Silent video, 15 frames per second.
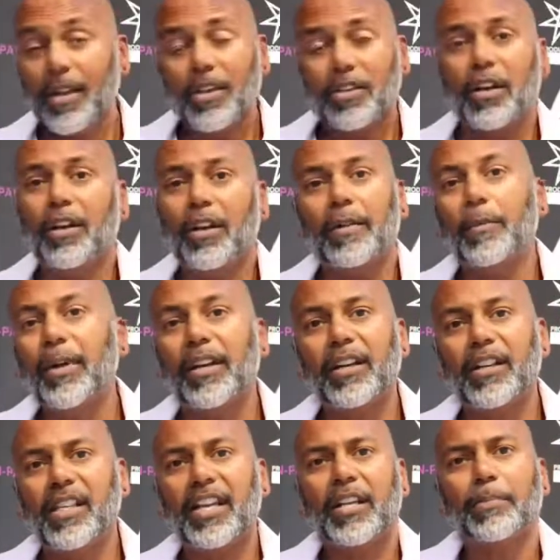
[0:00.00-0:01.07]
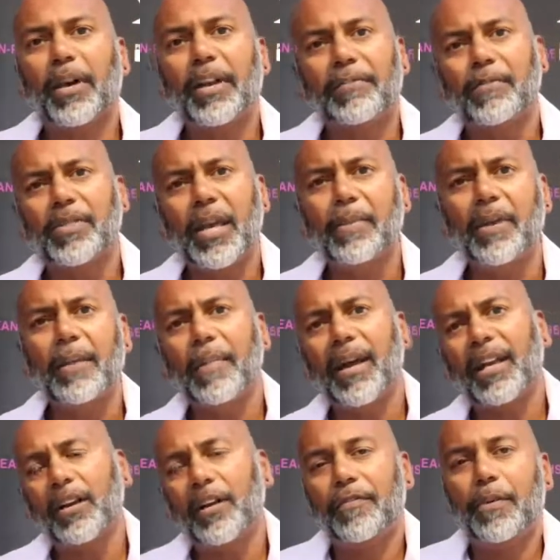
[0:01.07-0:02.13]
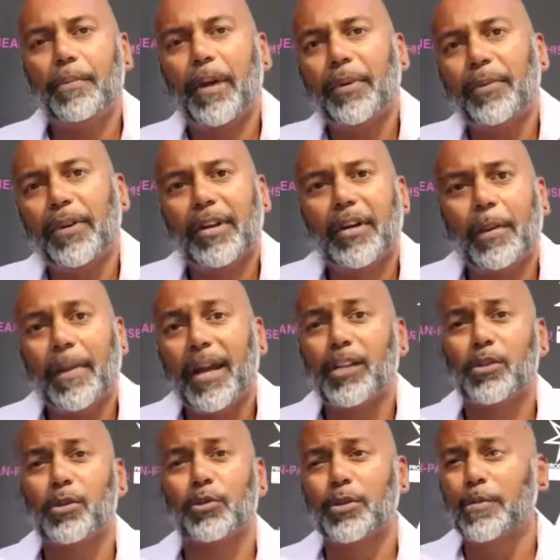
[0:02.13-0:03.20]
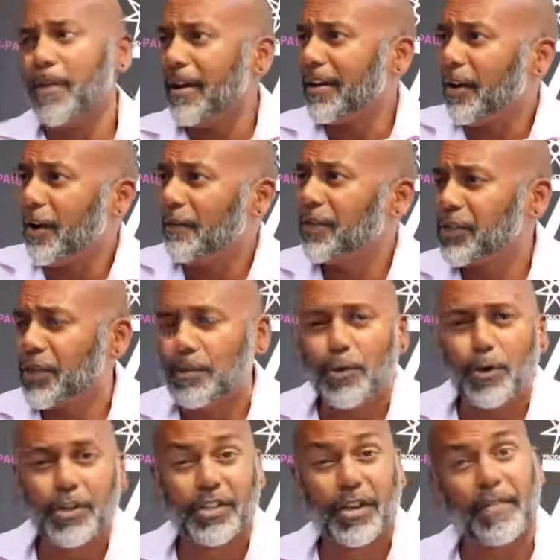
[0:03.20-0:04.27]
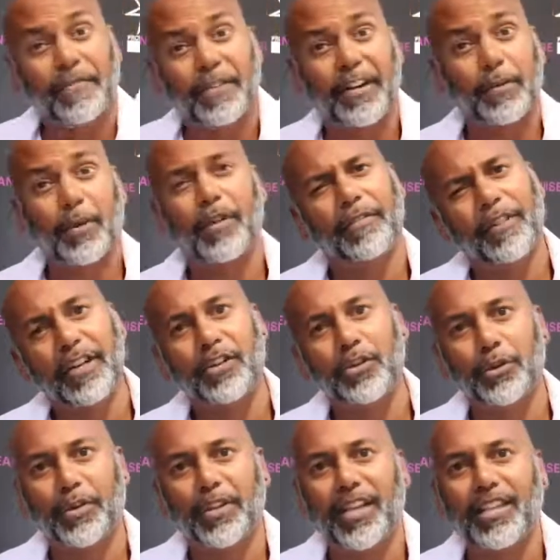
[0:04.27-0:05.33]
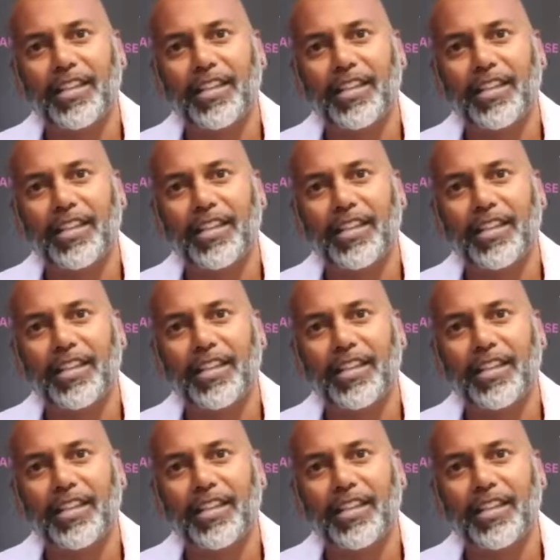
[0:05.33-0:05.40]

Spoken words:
So look, we're going to take a break from 10 Minute Man. After the break, we're going to come back and talk to Mike Harvey some more. It's going very well, really enjoying this.